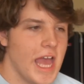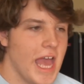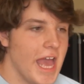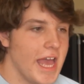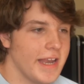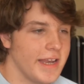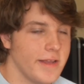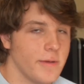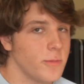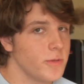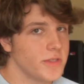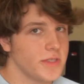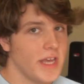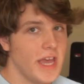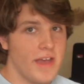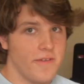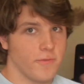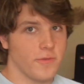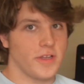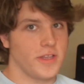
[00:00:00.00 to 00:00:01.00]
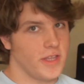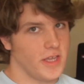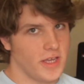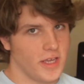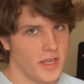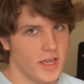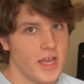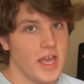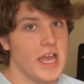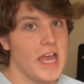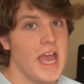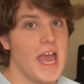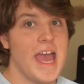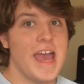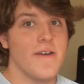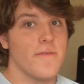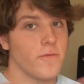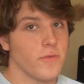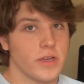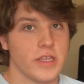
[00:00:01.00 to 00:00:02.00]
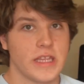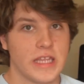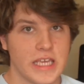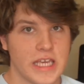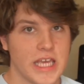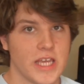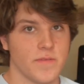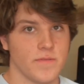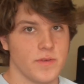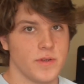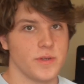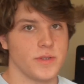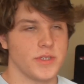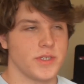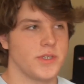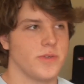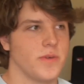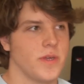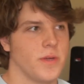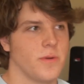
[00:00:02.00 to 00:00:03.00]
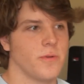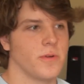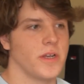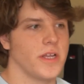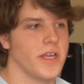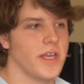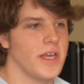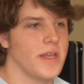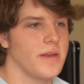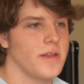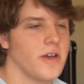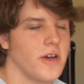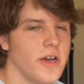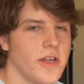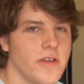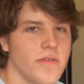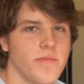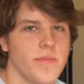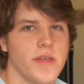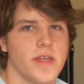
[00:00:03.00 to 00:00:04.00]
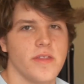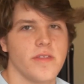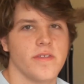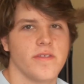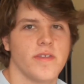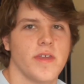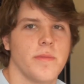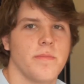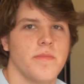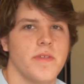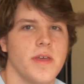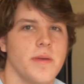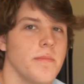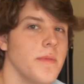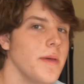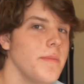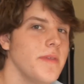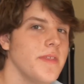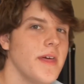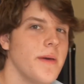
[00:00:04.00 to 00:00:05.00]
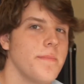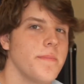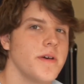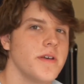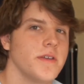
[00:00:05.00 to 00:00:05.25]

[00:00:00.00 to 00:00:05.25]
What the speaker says: and it was everything influenced you equally, it'd kind of be the same thing. Maybe that